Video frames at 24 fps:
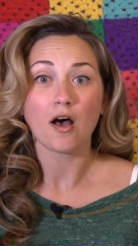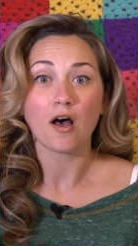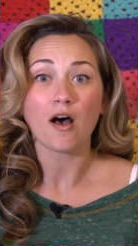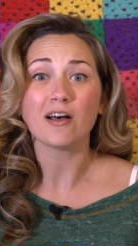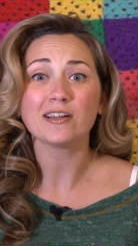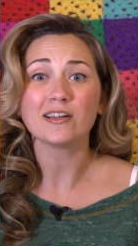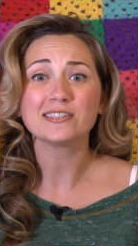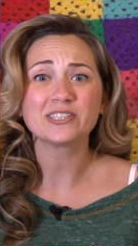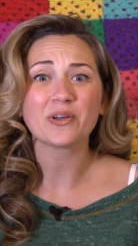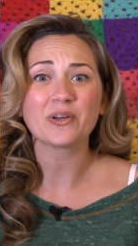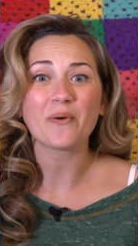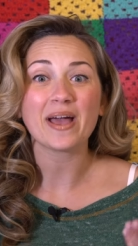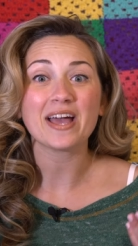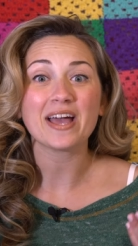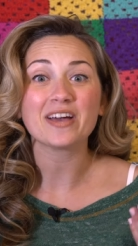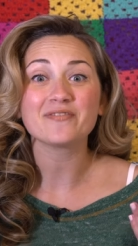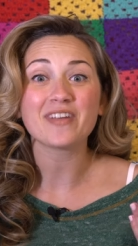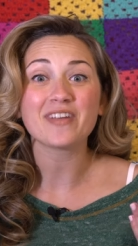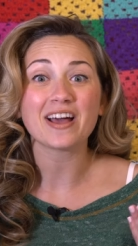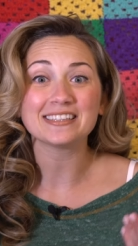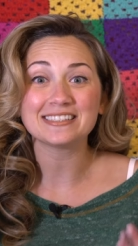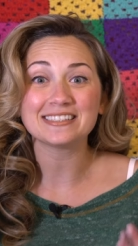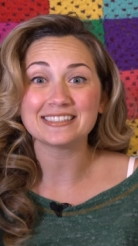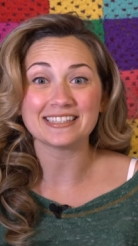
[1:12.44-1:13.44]
Also, I
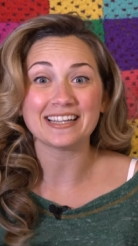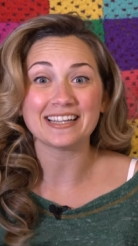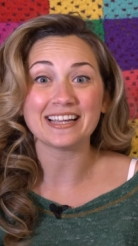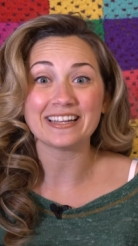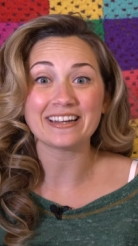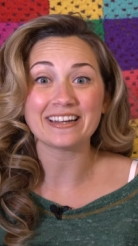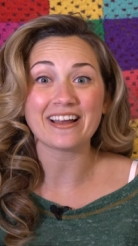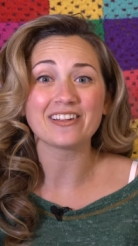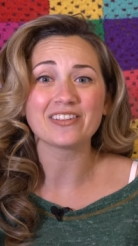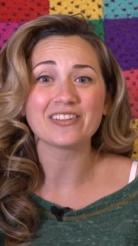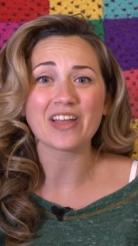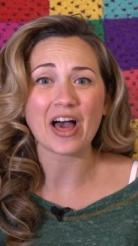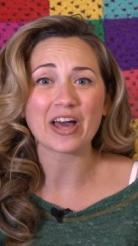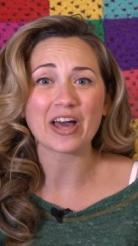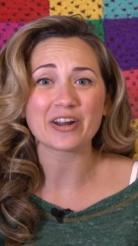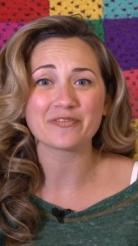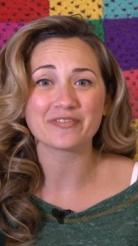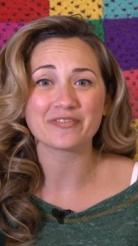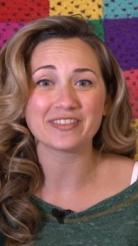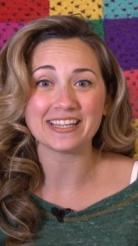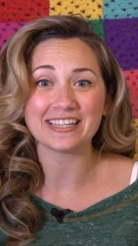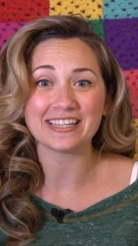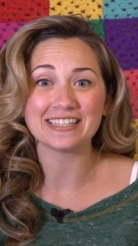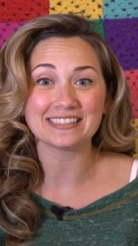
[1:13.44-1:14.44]
have not seen a lot
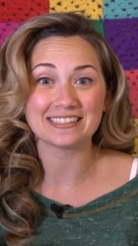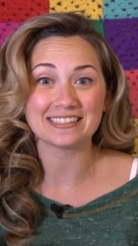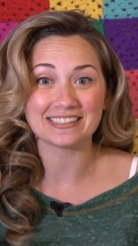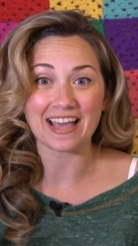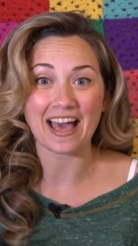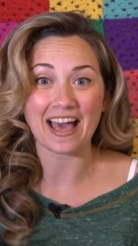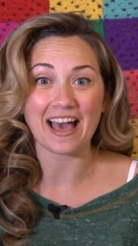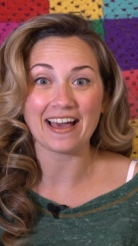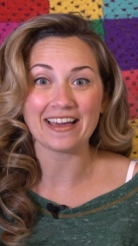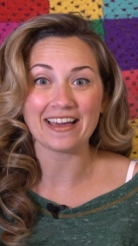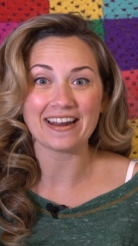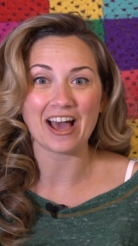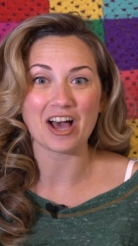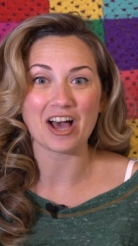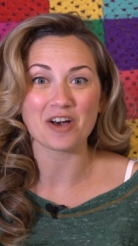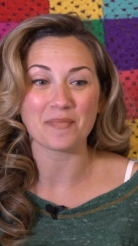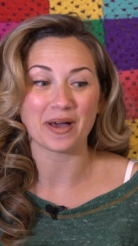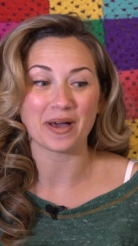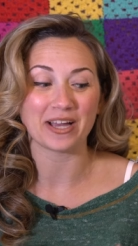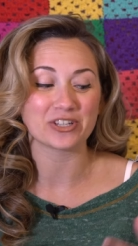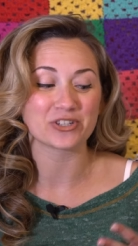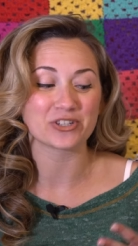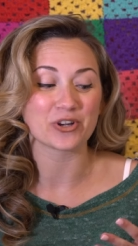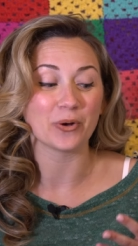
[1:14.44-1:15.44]
of these yet.
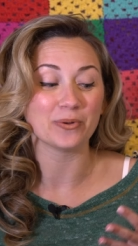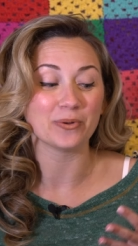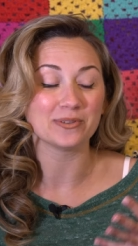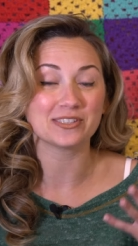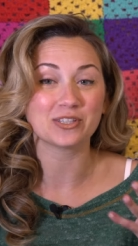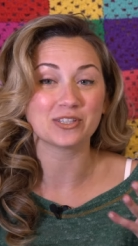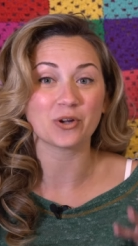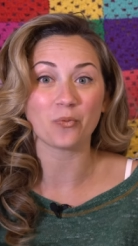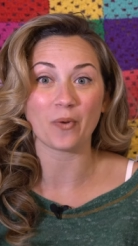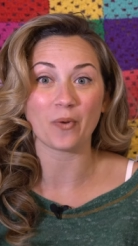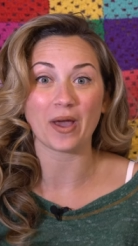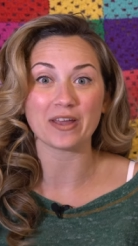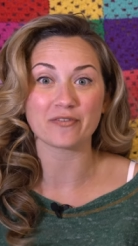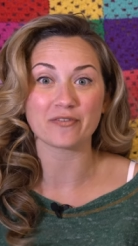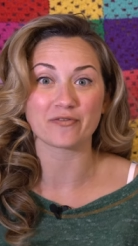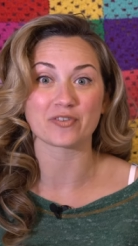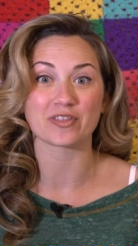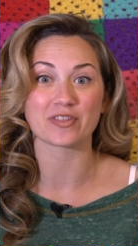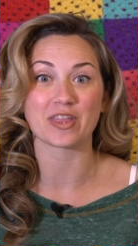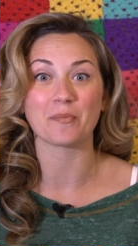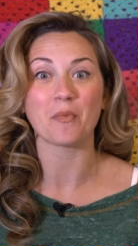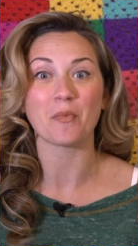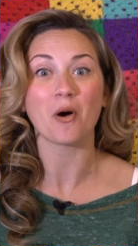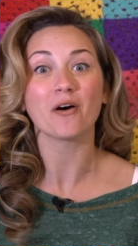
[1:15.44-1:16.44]
Um, I chose to wait
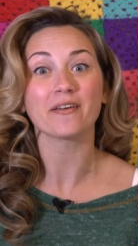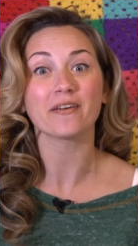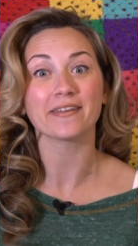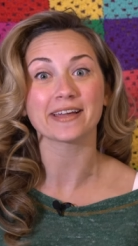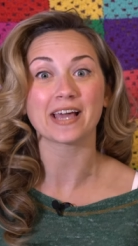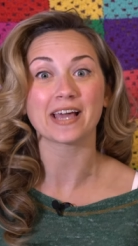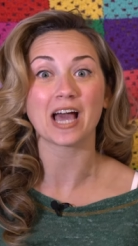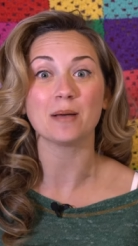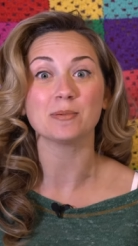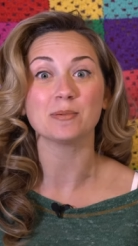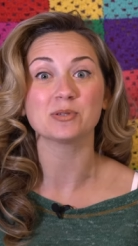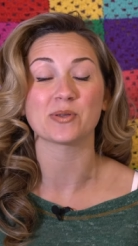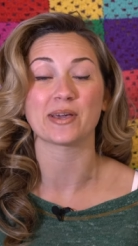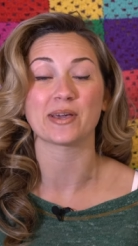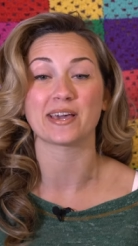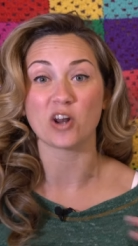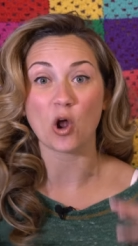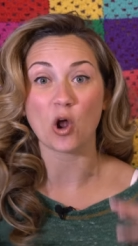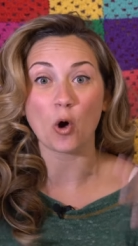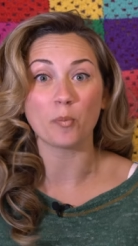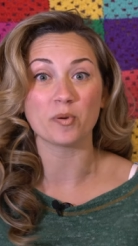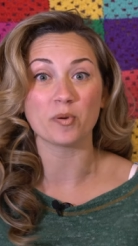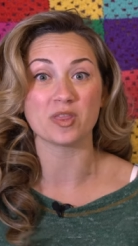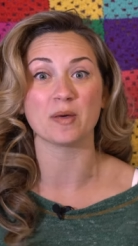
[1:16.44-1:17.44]
for them all to come so I
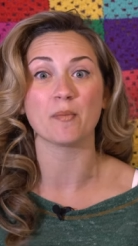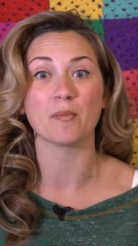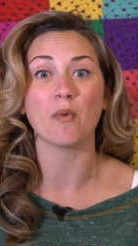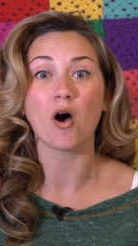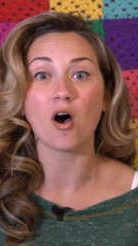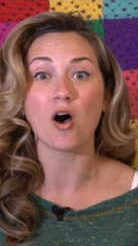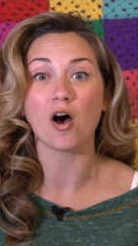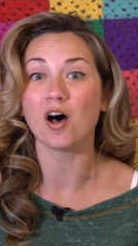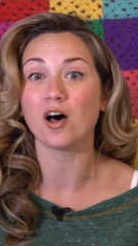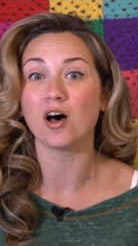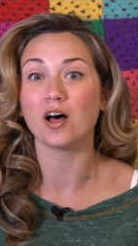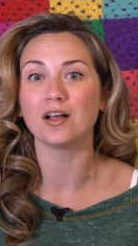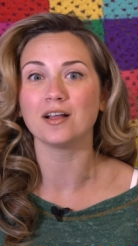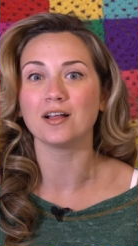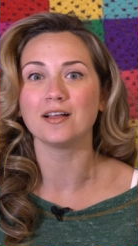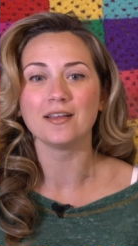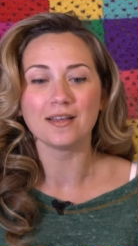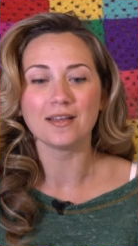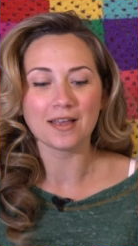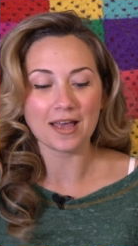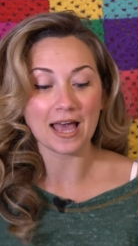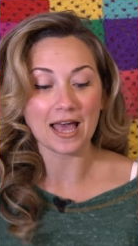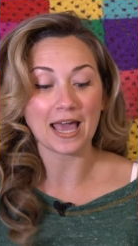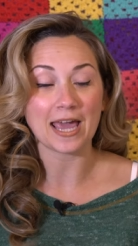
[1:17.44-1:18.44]
can open them all
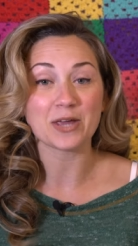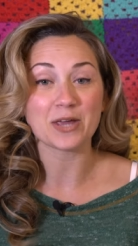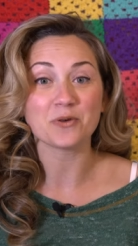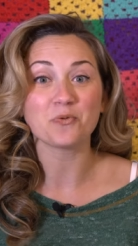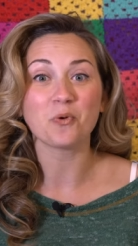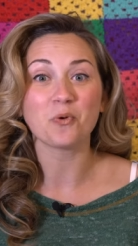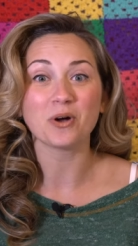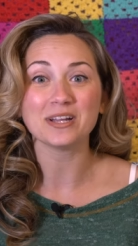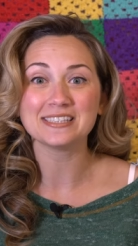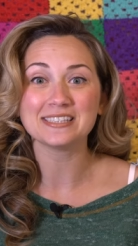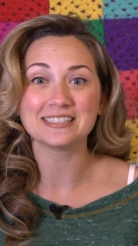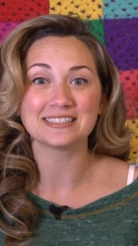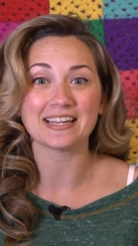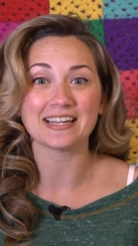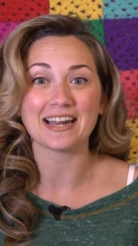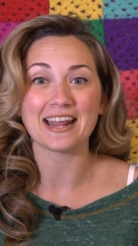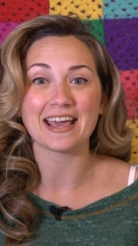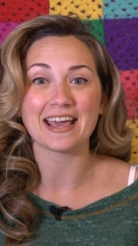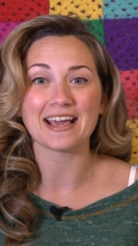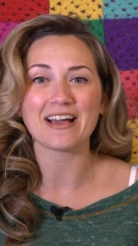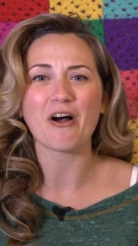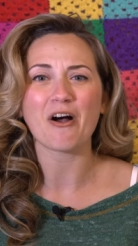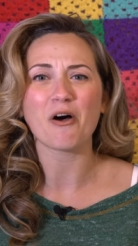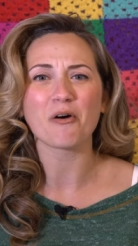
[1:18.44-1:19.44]
in one
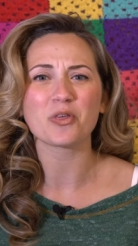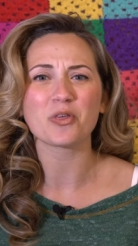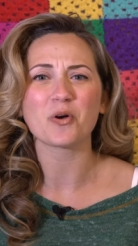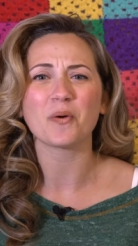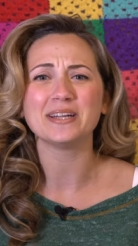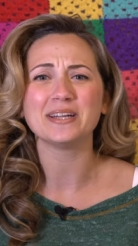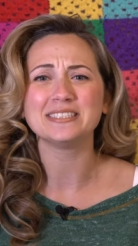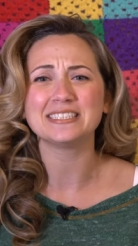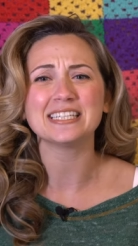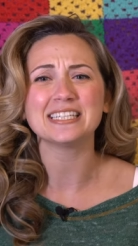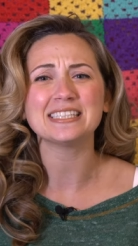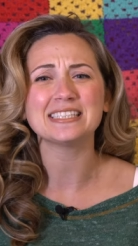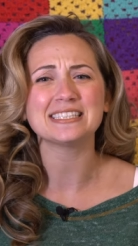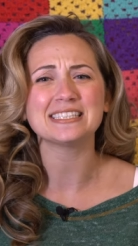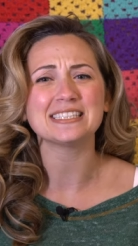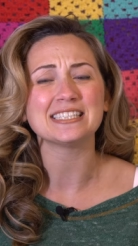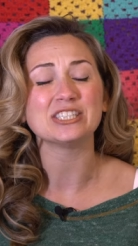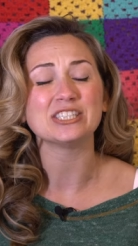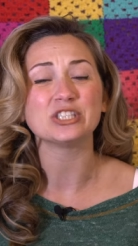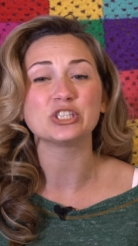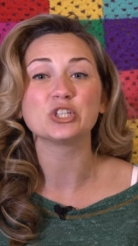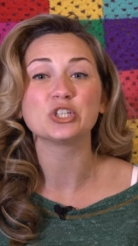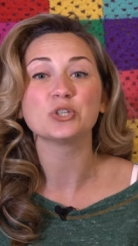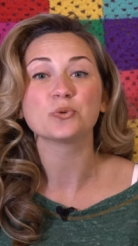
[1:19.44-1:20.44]
sitting, although I did
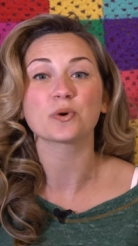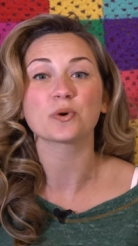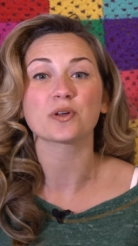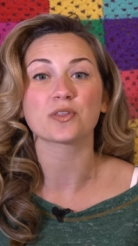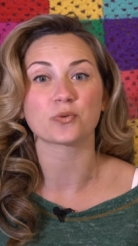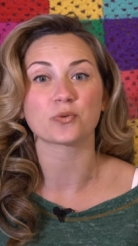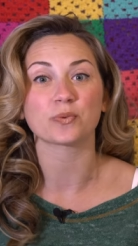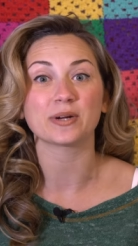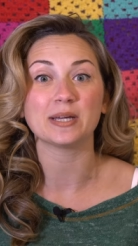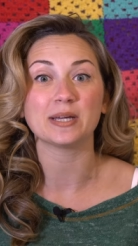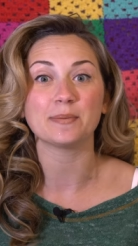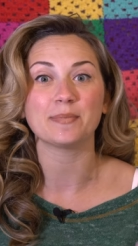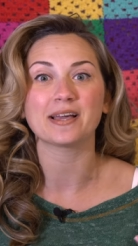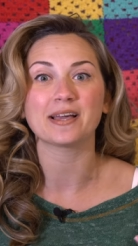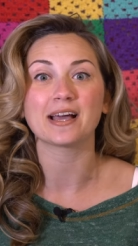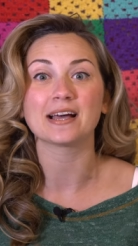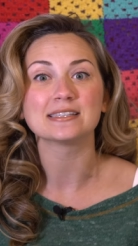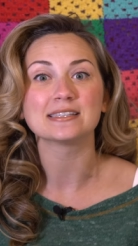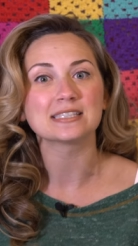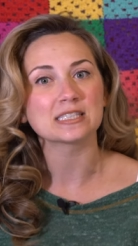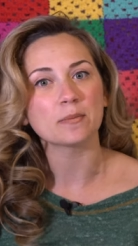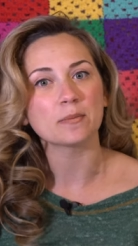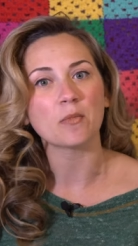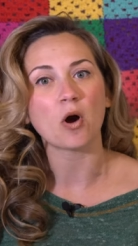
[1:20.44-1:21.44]
see two or three
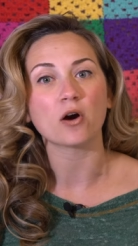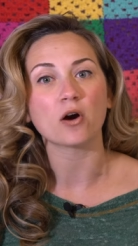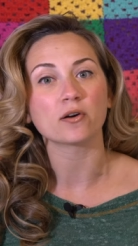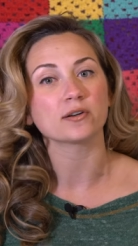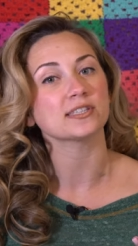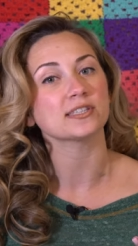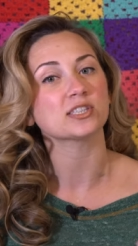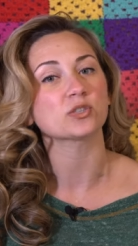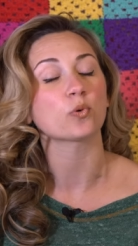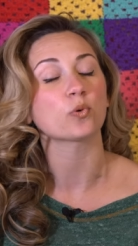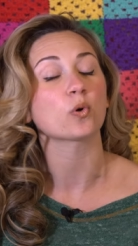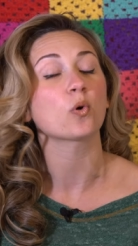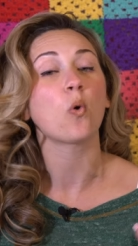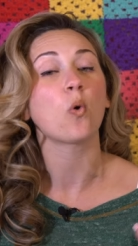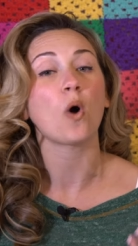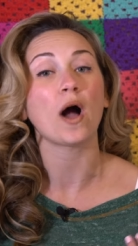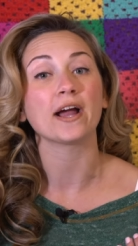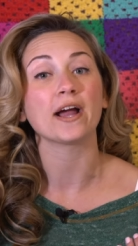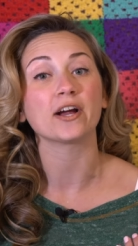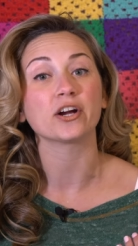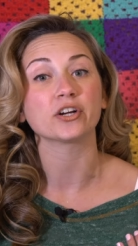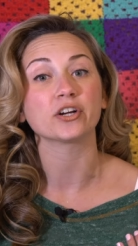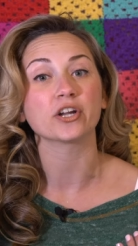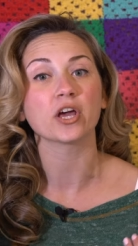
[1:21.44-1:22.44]
because some artists
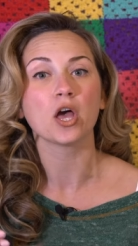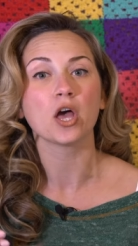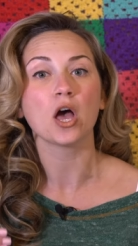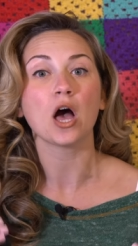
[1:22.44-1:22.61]
required